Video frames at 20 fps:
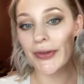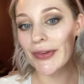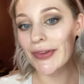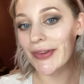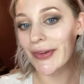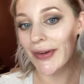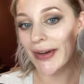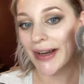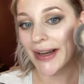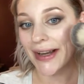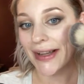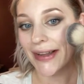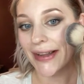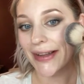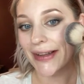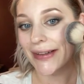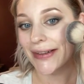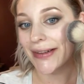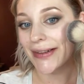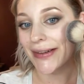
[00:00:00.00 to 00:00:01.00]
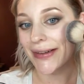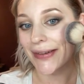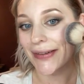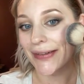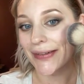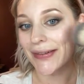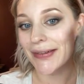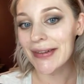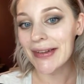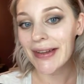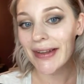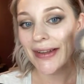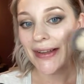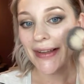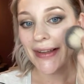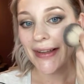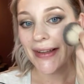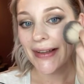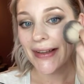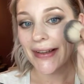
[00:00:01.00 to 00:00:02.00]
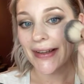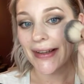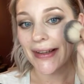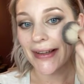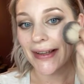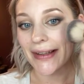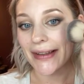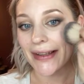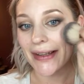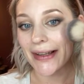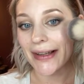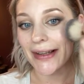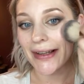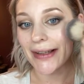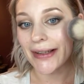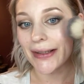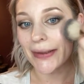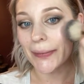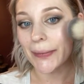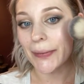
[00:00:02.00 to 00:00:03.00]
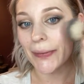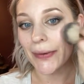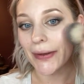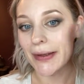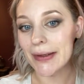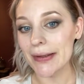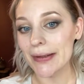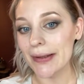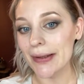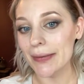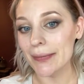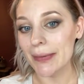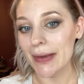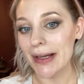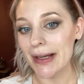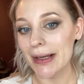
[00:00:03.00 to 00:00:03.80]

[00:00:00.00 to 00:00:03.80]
So I like to go like at the highest point of my